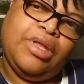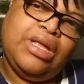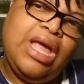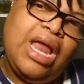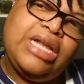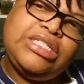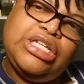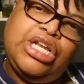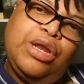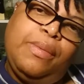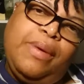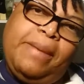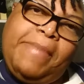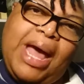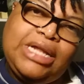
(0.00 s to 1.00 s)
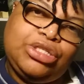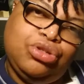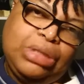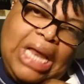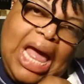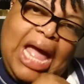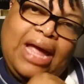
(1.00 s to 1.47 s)
Tell us a little bit about
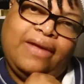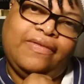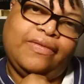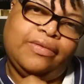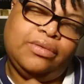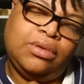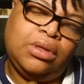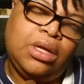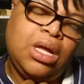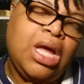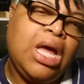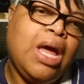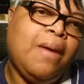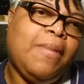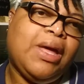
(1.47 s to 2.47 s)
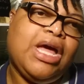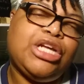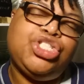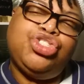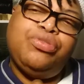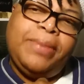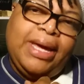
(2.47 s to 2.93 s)
your life,
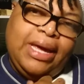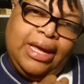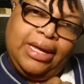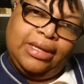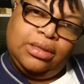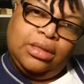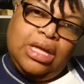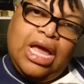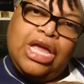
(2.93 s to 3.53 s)
because you mean